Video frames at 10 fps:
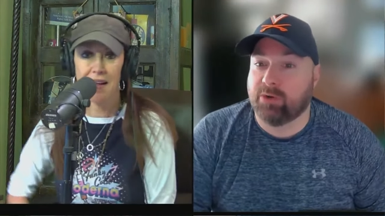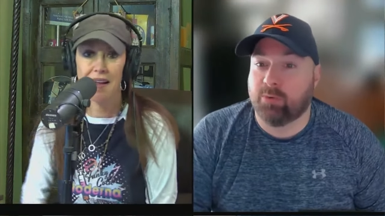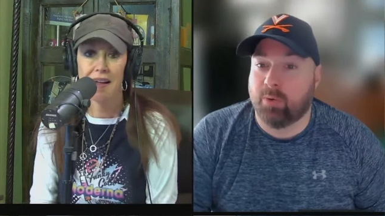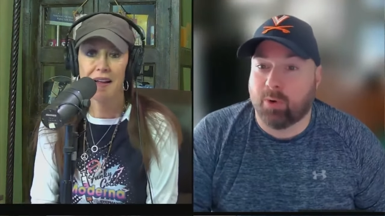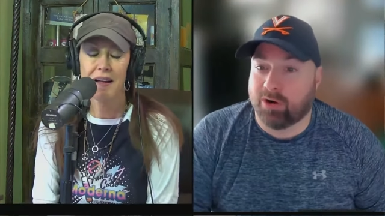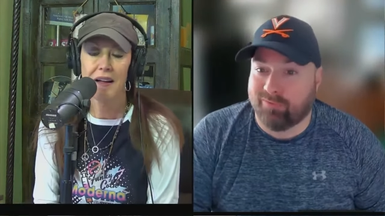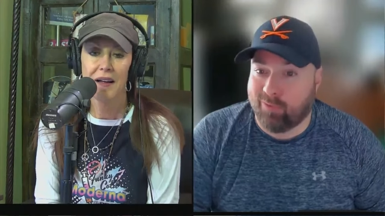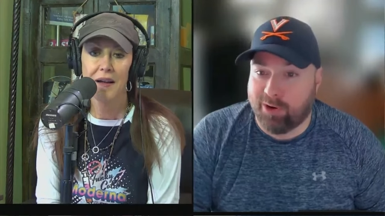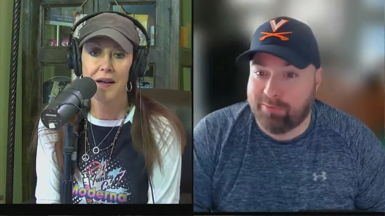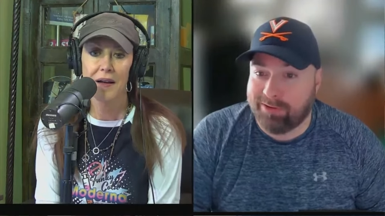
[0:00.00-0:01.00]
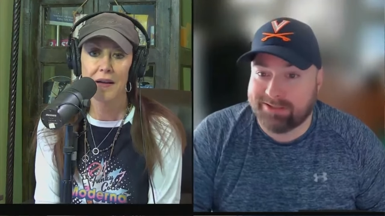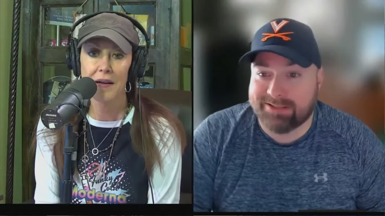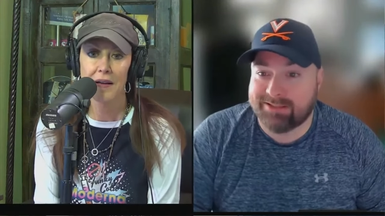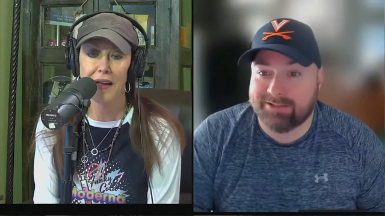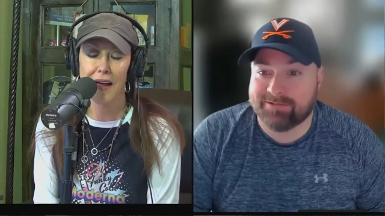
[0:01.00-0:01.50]
Speaker 1: won't work for him.
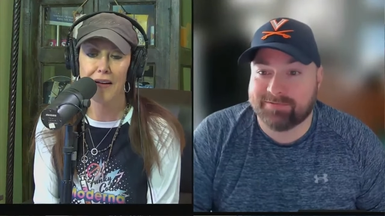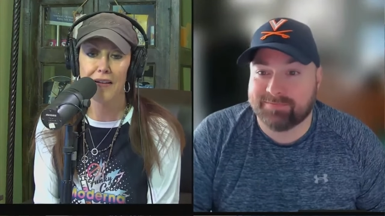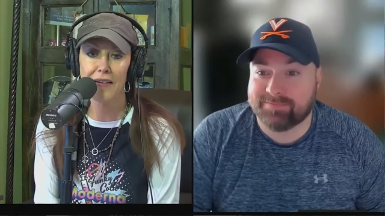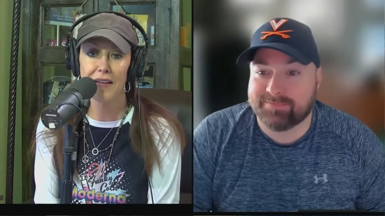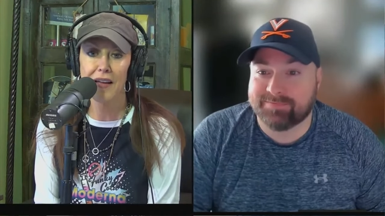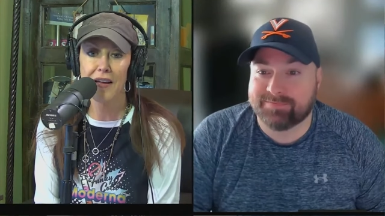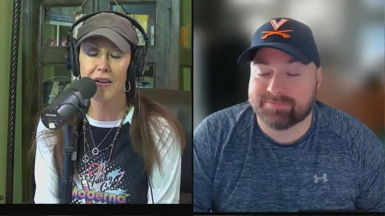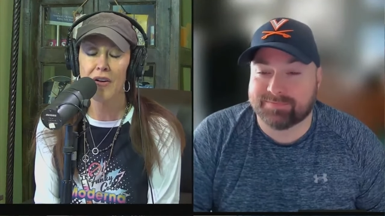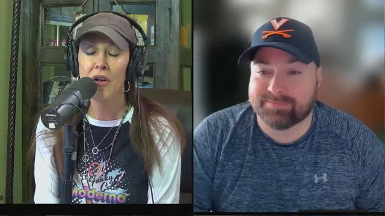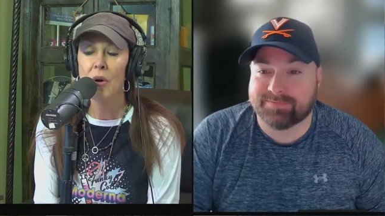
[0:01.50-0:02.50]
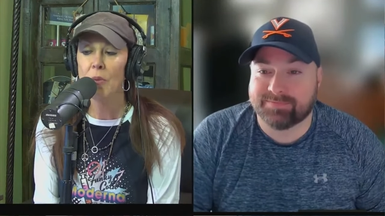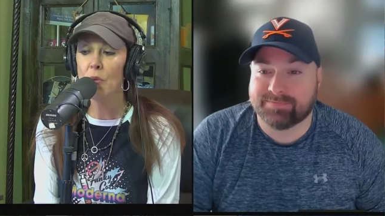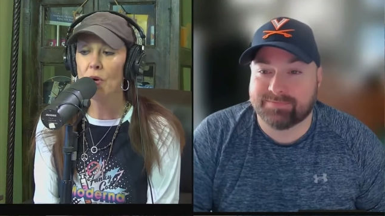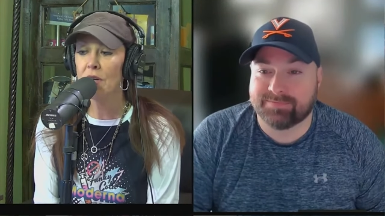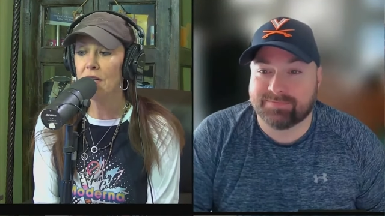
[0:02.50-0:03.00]
Speaker 2: Right? Yeah. Yeah, but
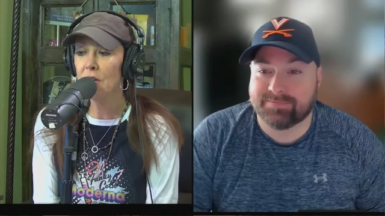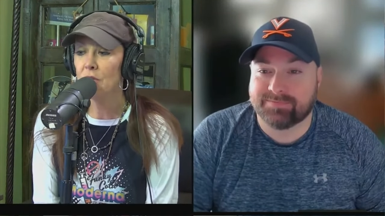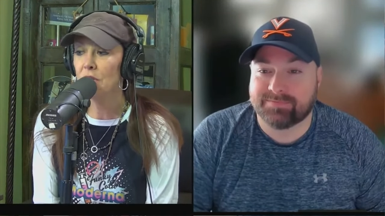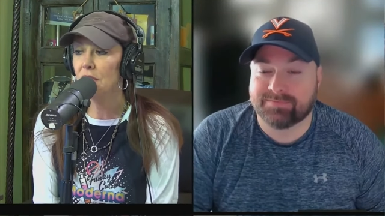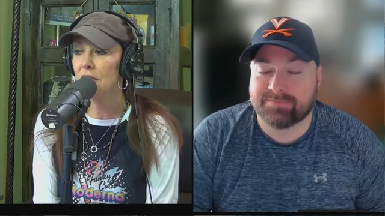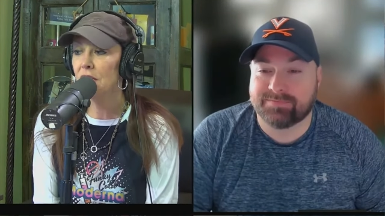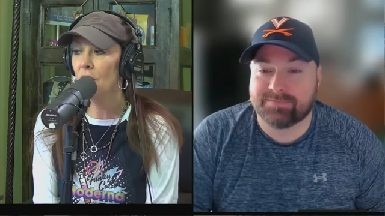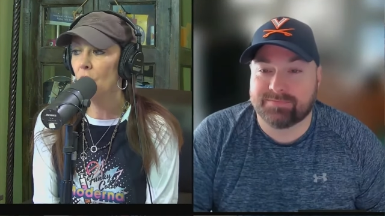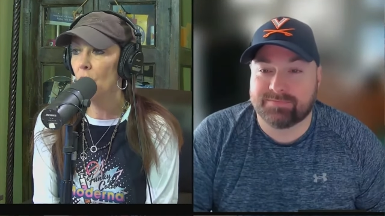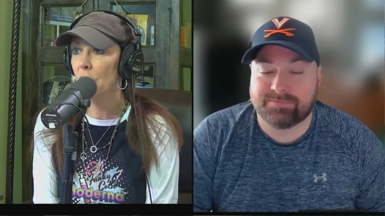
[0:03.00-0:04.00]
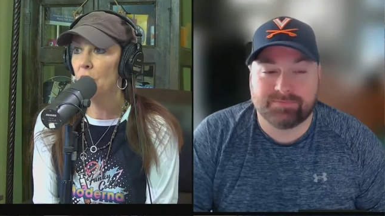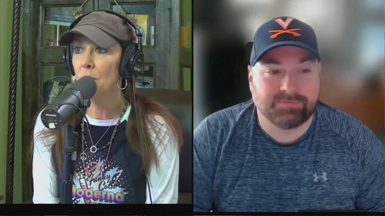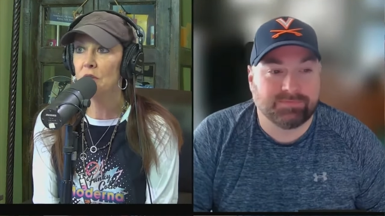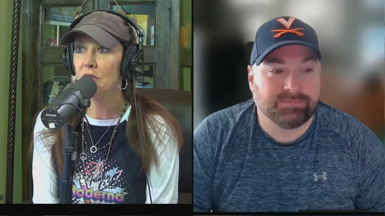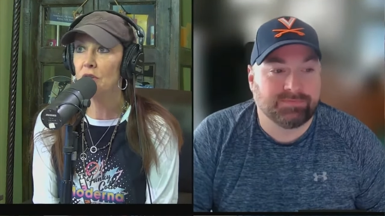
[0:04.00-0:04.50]
what you know, Karl, what we
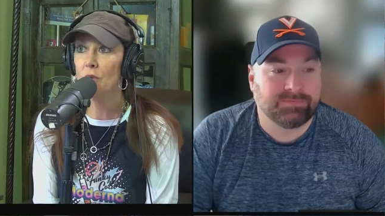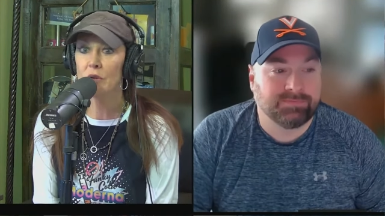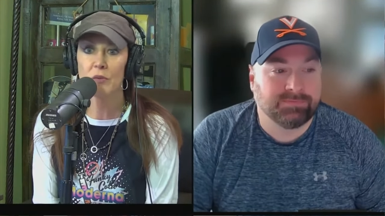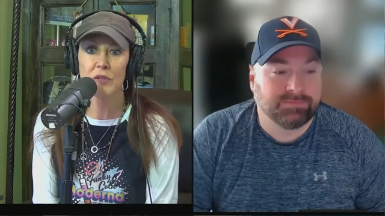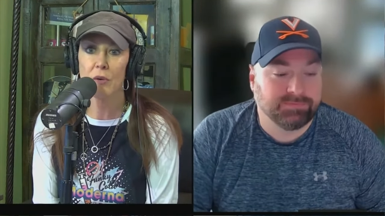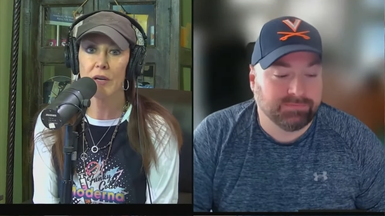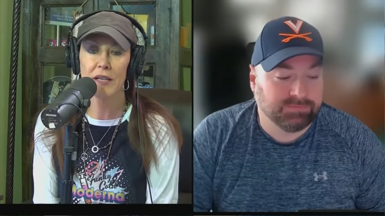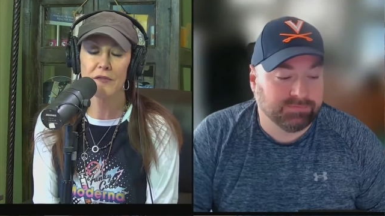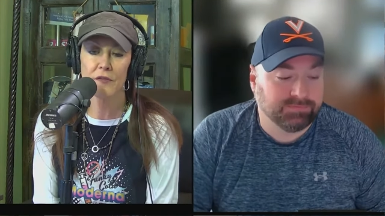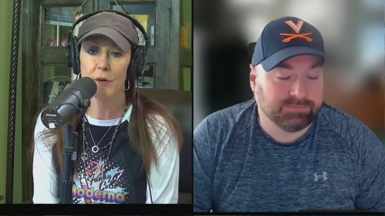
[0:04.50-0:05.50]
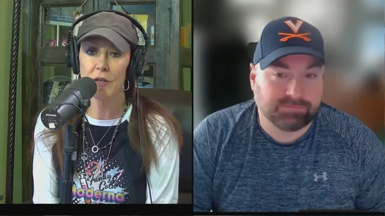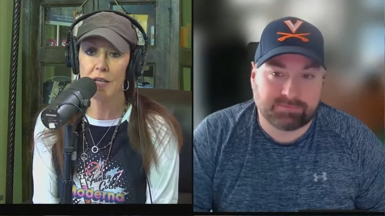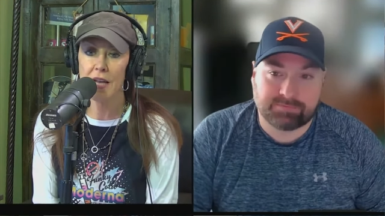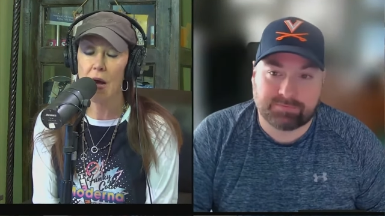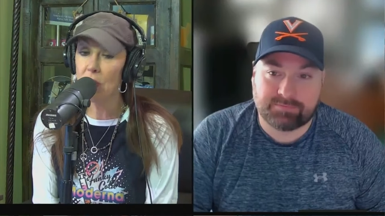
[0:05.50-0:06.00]
opened the show with was going. He's he
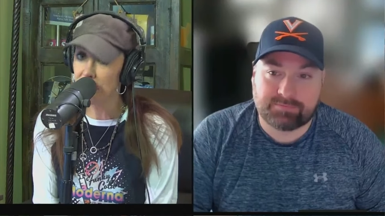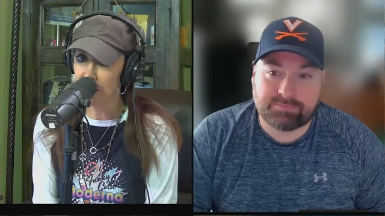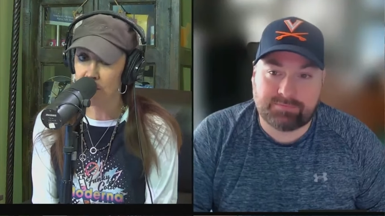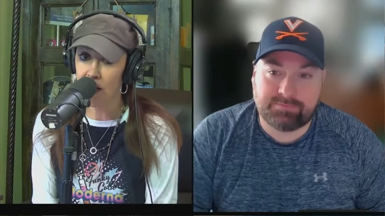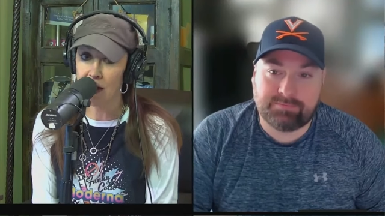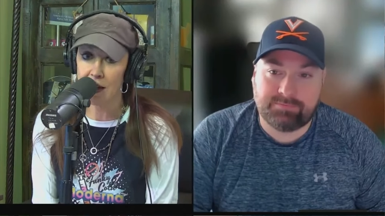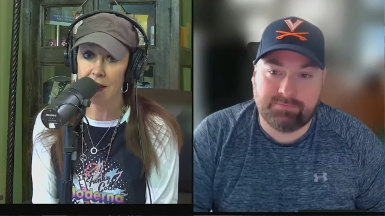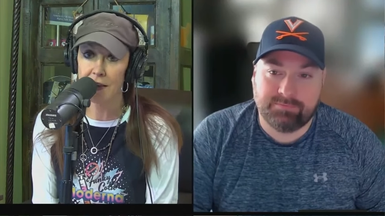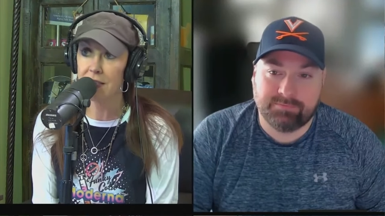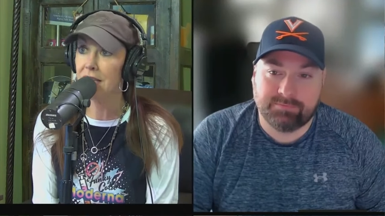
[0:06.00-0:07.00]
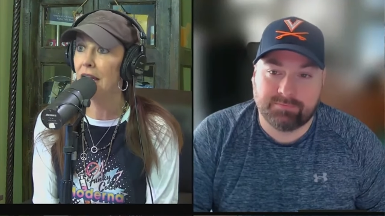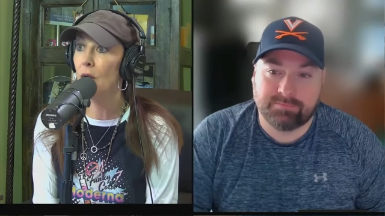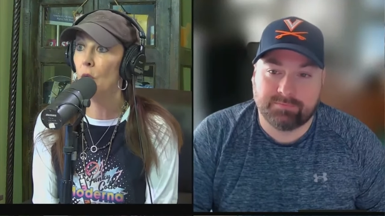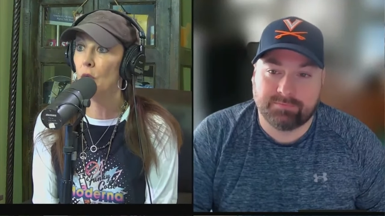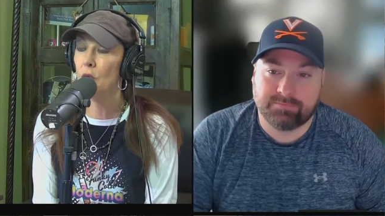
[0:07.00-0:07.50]
now has violated this gag
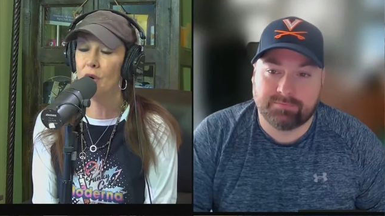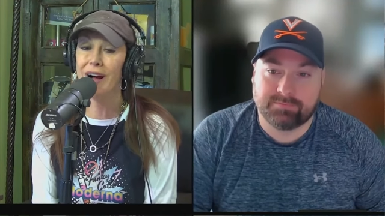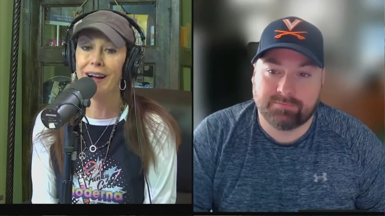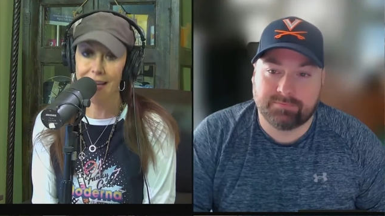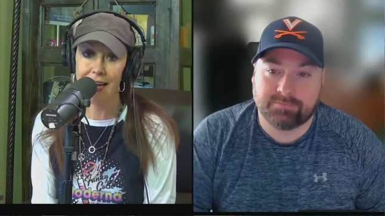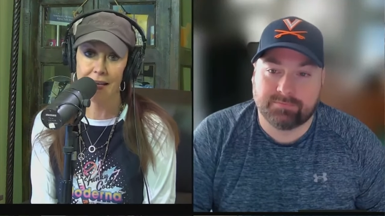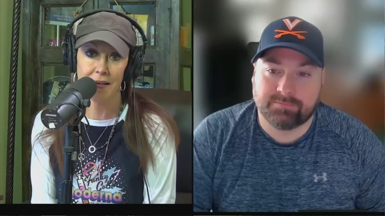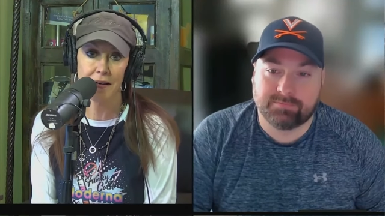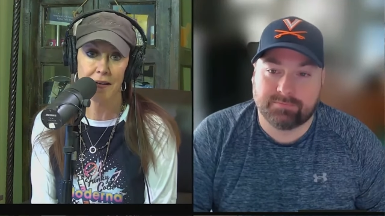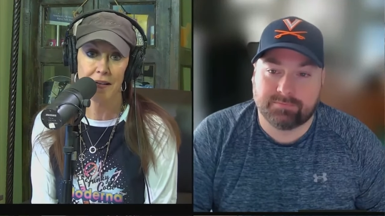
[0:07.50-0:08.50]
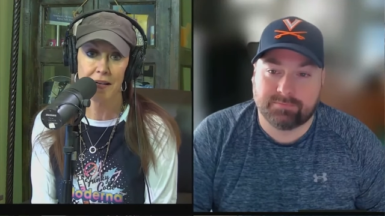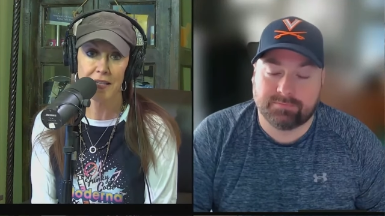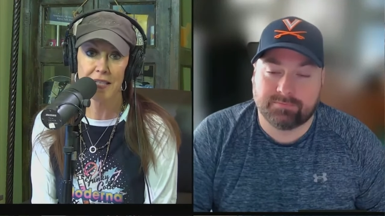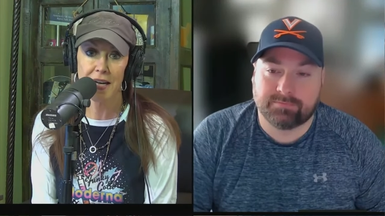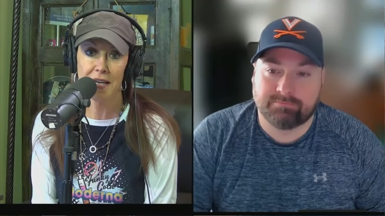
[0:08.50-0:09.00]
order again,
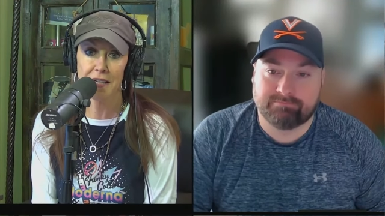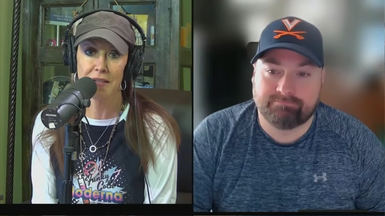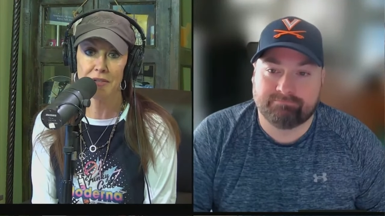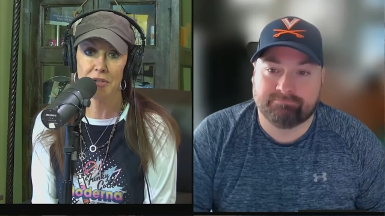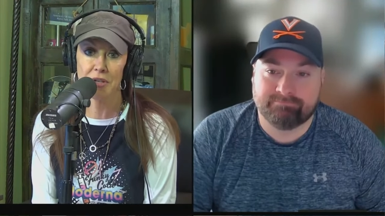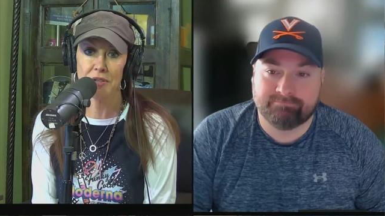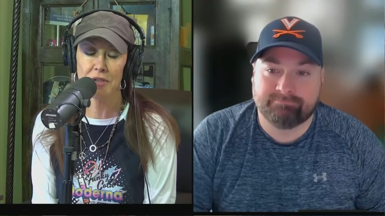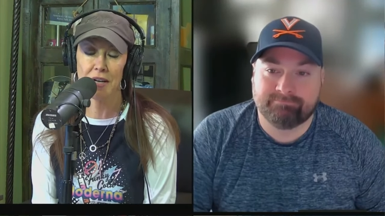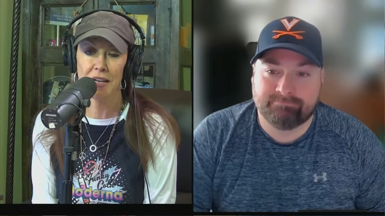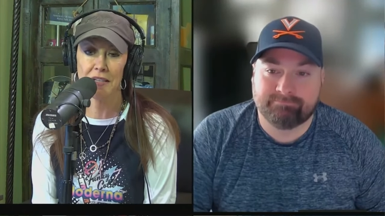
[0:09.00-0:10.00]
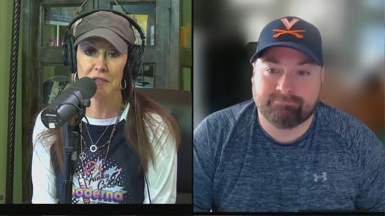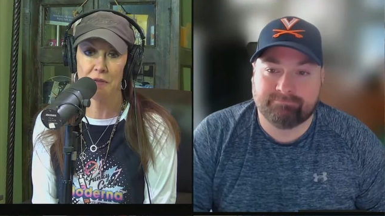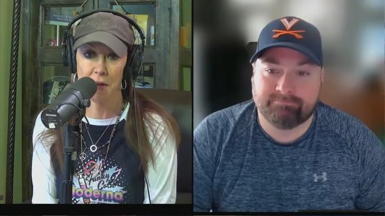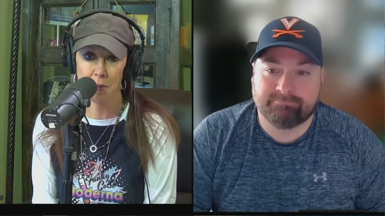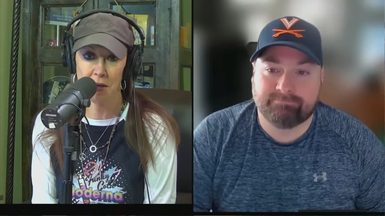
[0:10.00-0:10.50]
attacking the judge and his
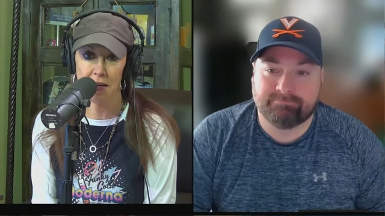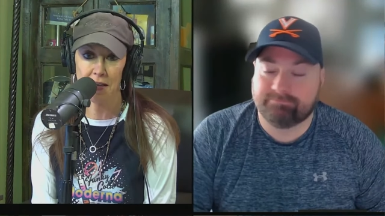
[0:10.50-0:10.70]
family,